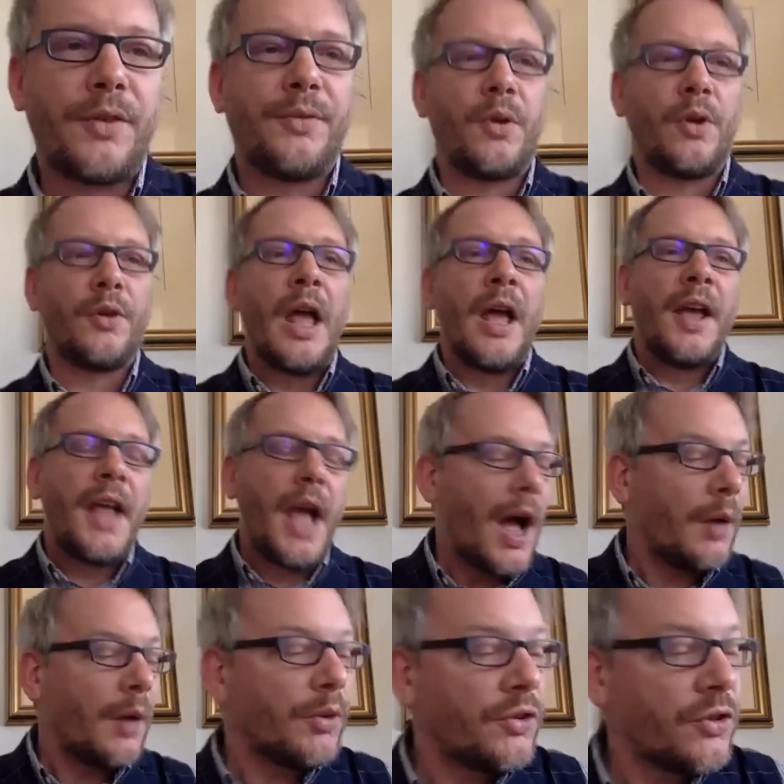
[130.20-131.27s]
on. Yeah, I would
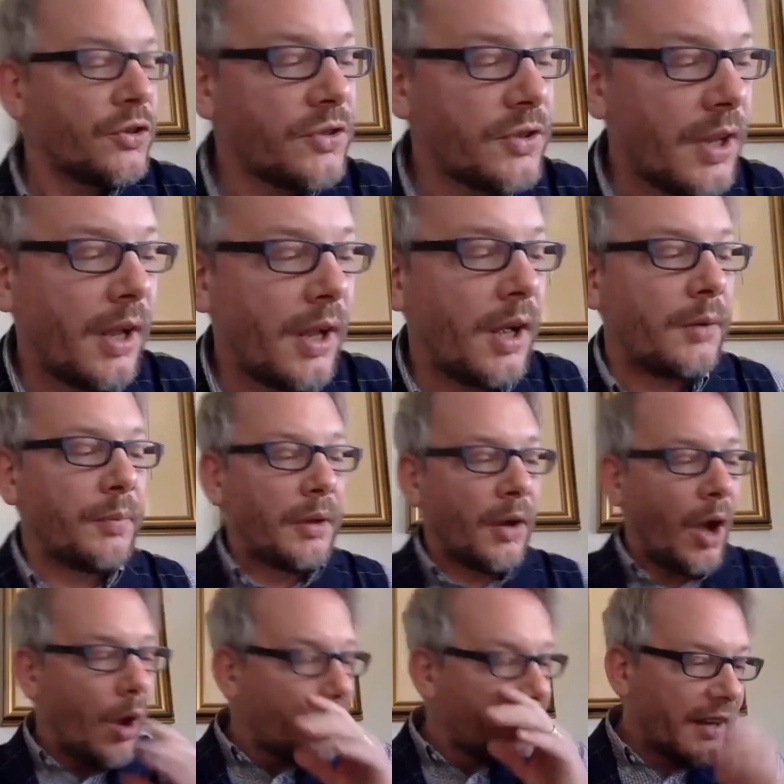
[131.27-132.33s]
just,
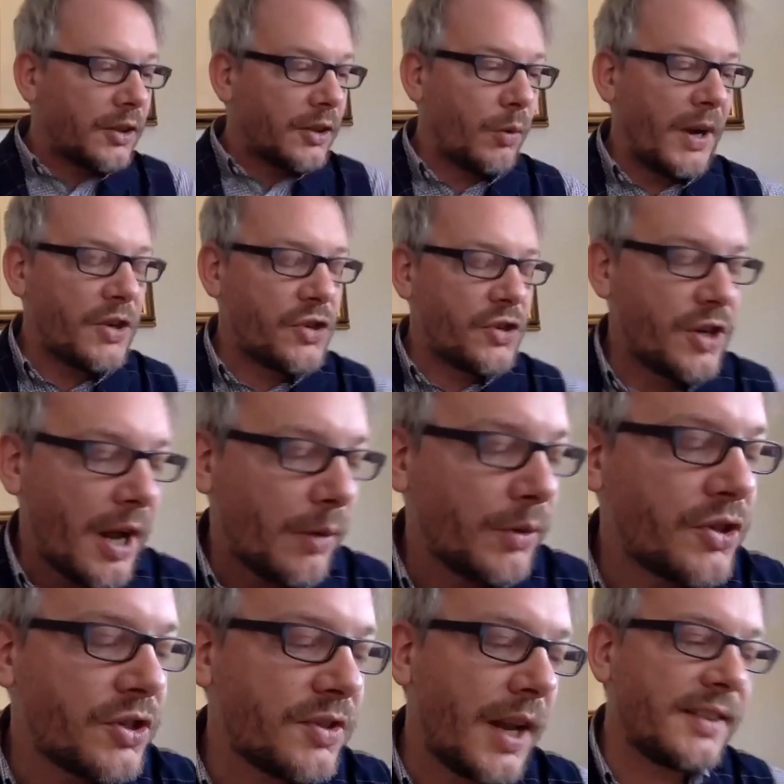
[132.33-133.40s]
on that question, I would just
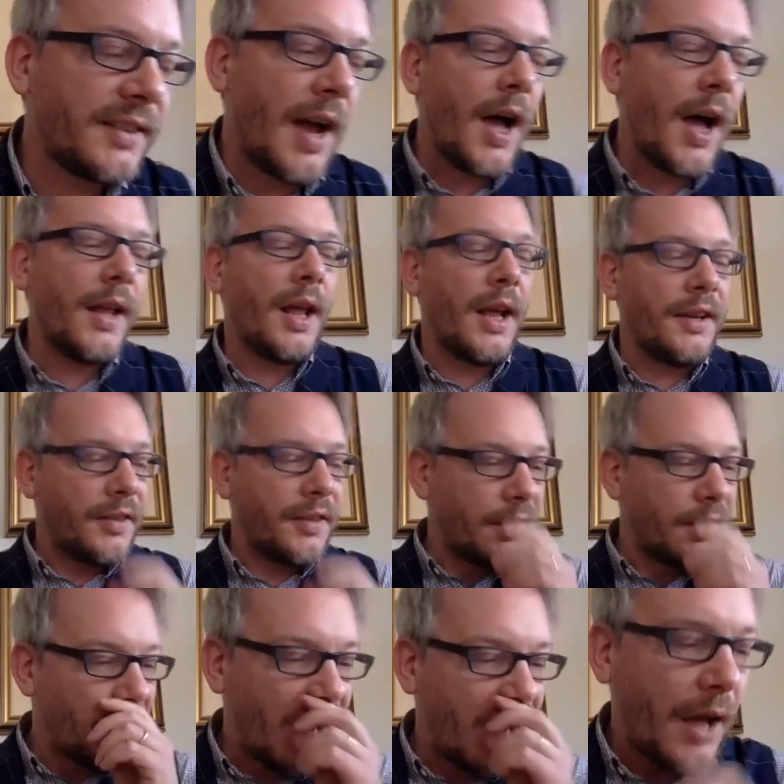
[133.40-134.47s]
like to highlight that
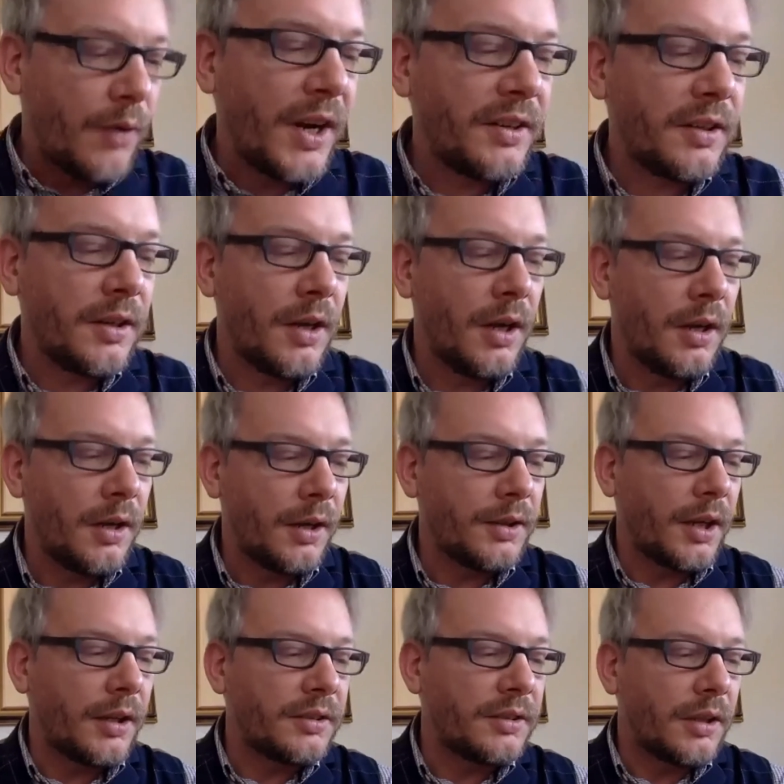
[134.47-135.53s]
I read
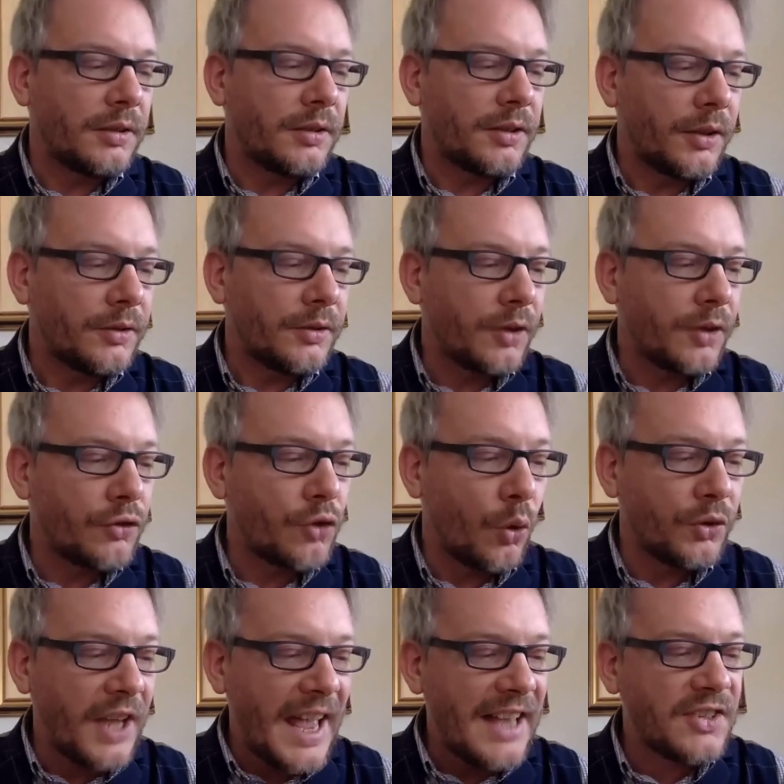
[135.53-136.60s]
a short
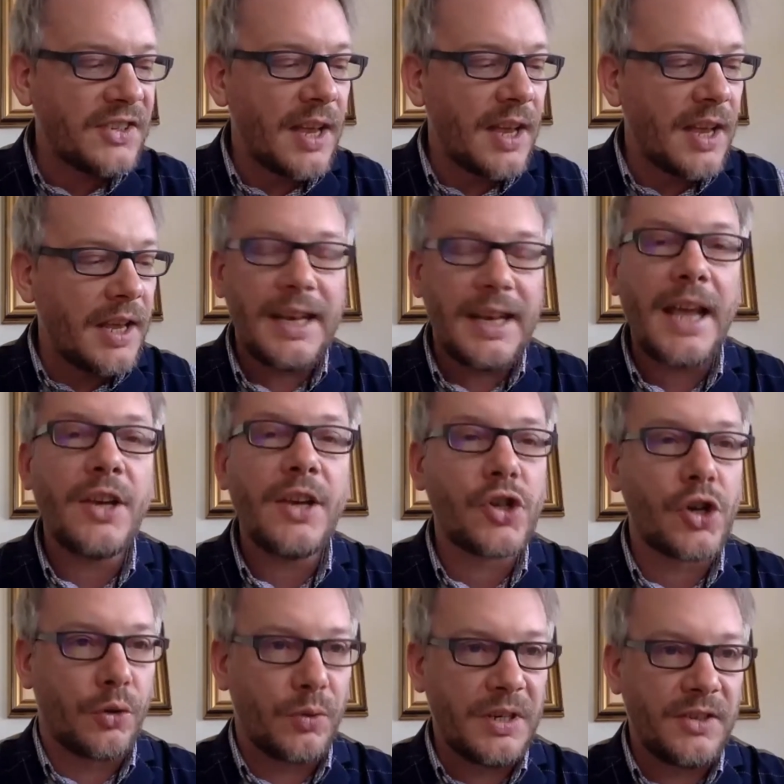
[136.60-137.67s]
essay in Nature
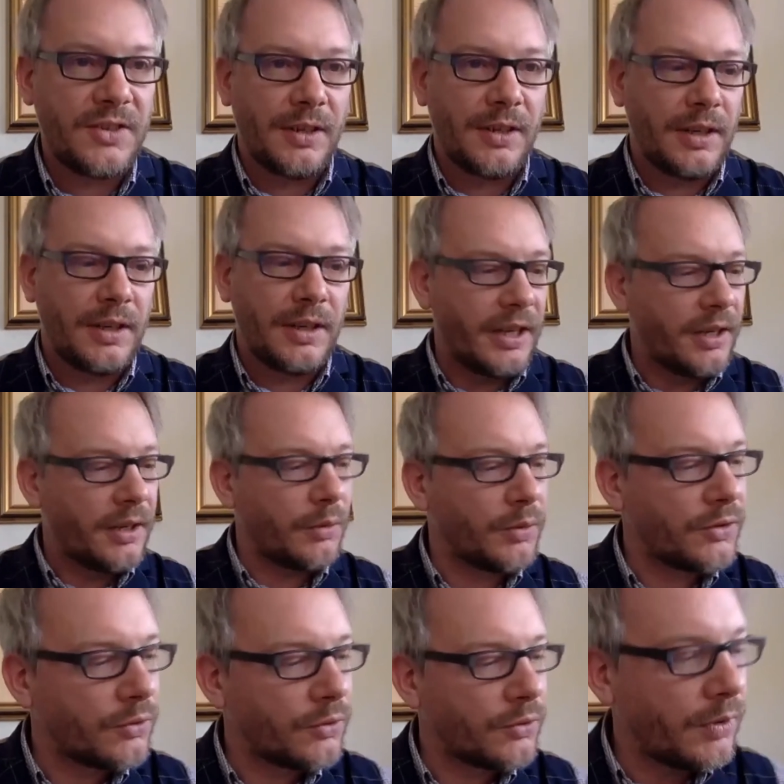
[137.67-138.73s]
recently, and it was
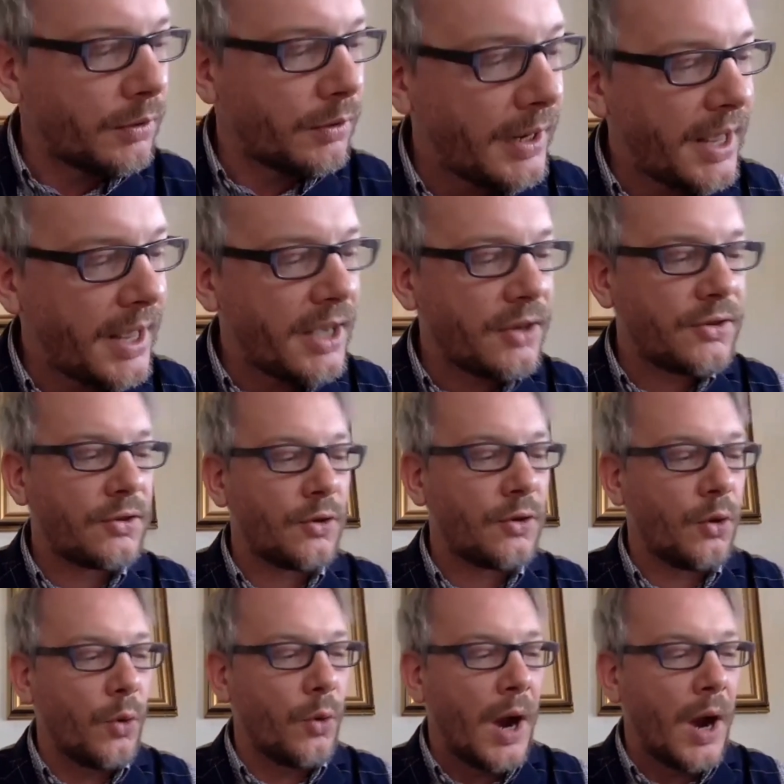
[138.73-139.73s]
written by Lei Su.